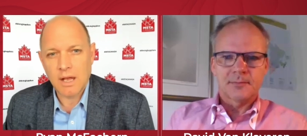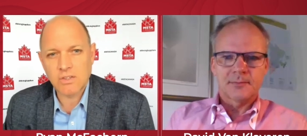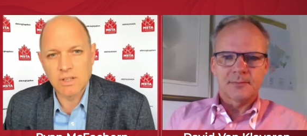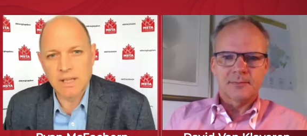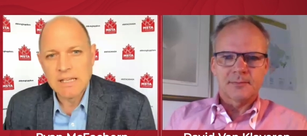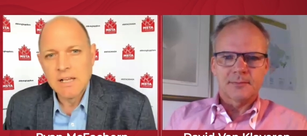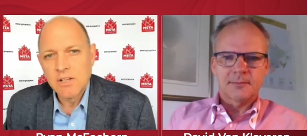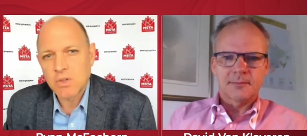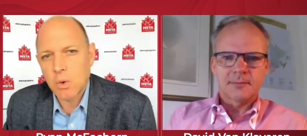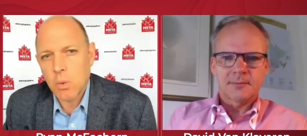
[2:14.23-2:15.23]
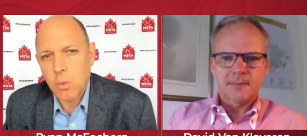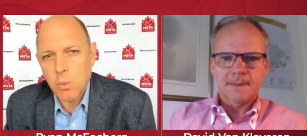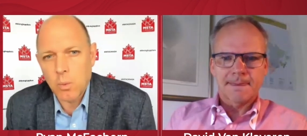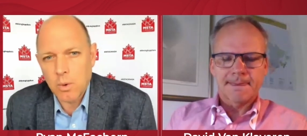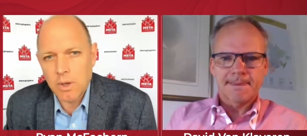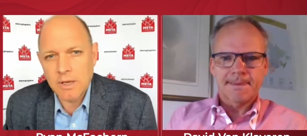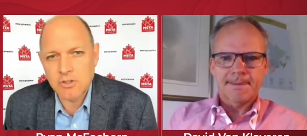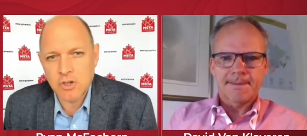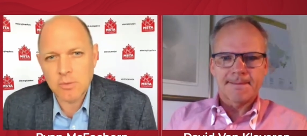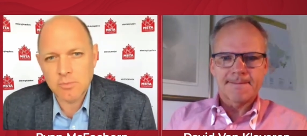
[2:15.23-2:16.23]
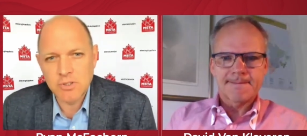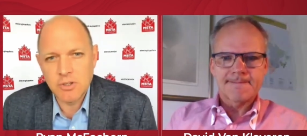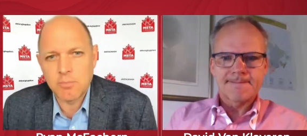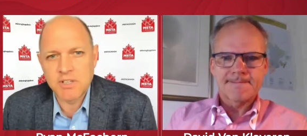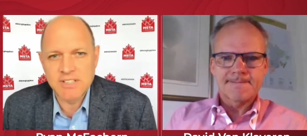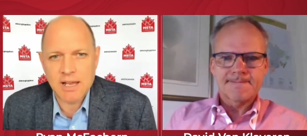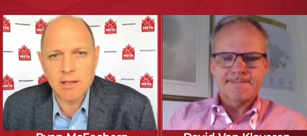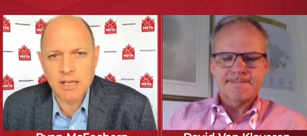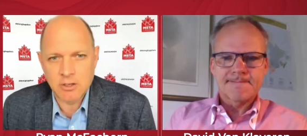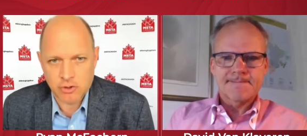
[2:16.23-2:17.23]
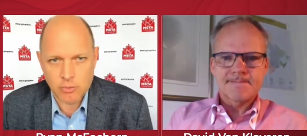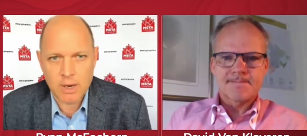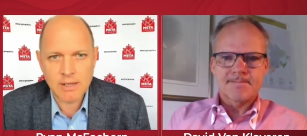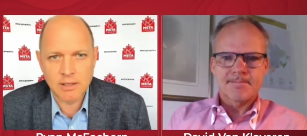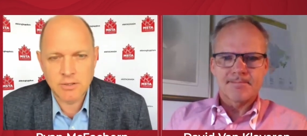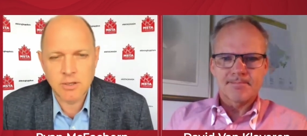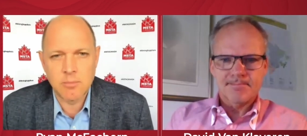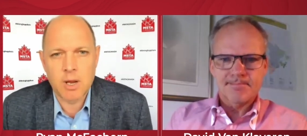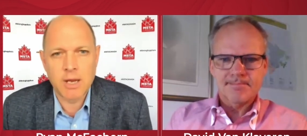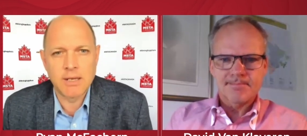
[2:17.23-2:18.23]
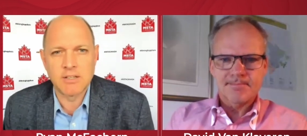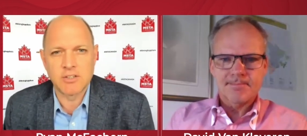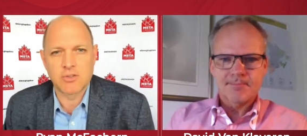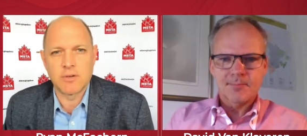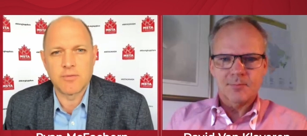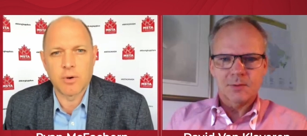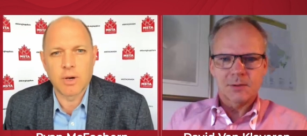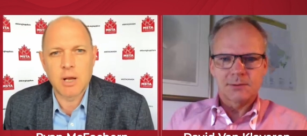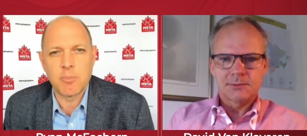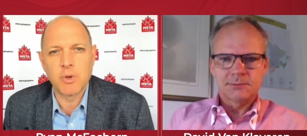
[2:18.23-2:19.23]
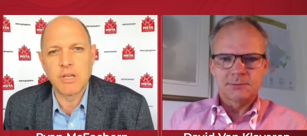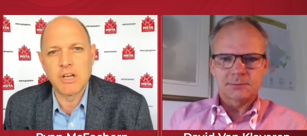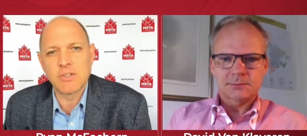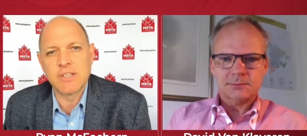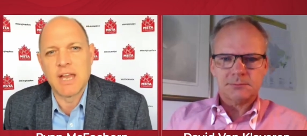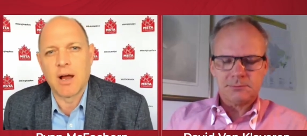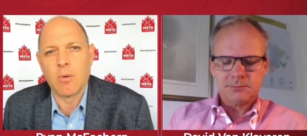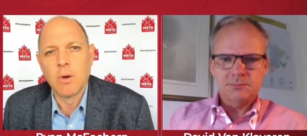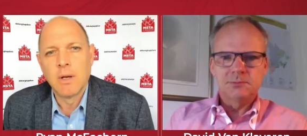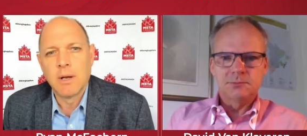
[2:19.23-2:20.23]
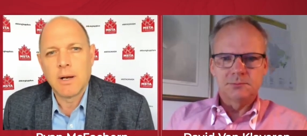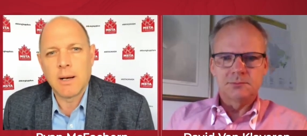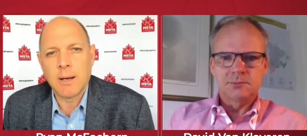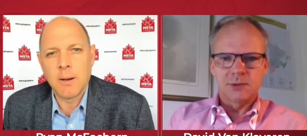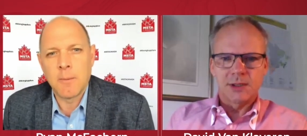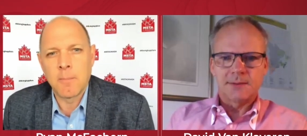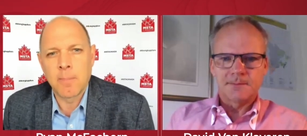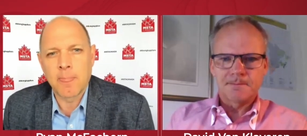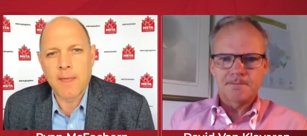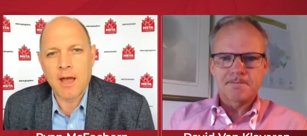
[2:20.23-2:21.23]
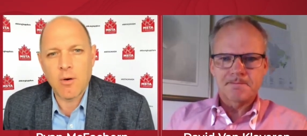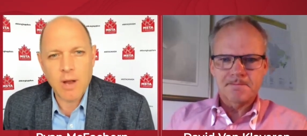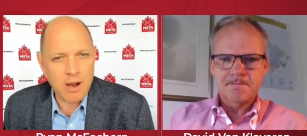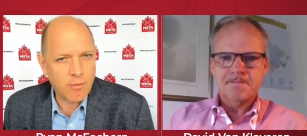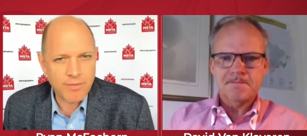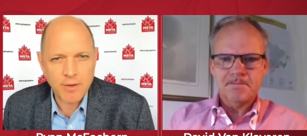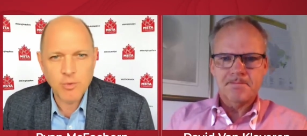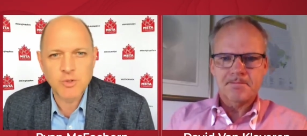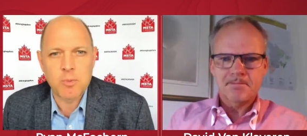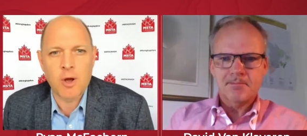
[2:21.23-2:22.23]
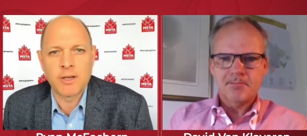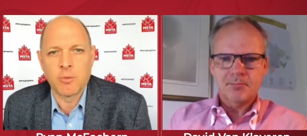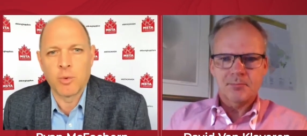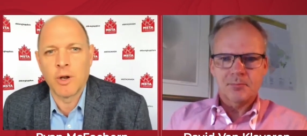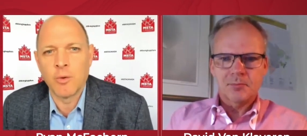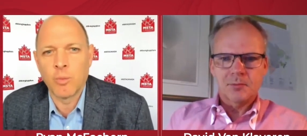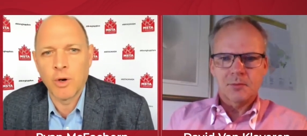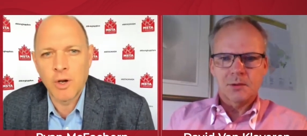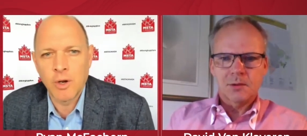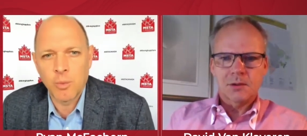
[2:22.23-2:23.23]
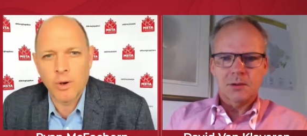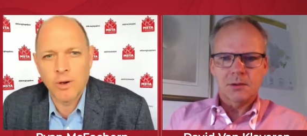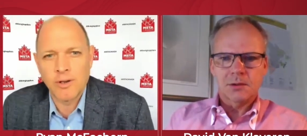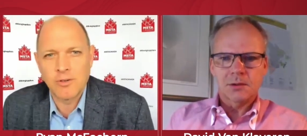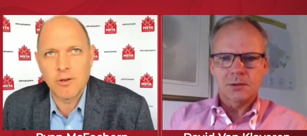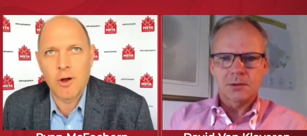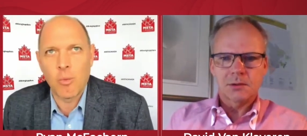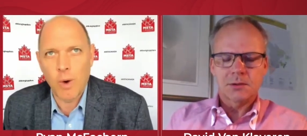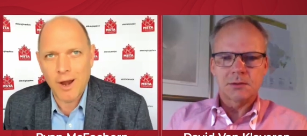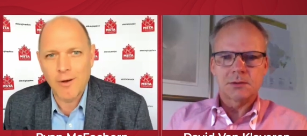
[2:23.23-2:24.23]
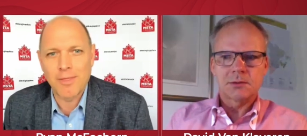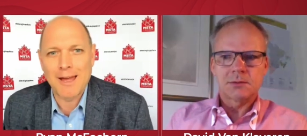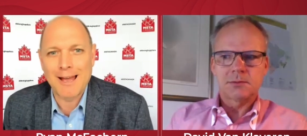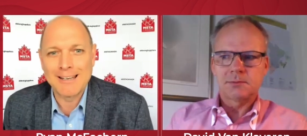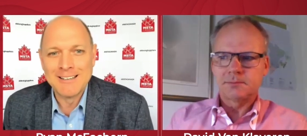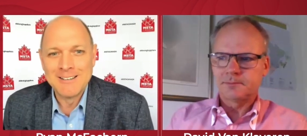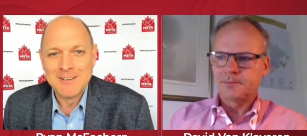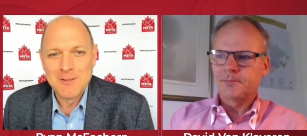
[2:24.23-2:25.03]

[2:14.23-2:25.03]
Speaker 1: Excellent. So, in terms, you've been selling it directly to the mining industry for a couple of years now. Right. Um, how how have they responded? We're we're we're aware that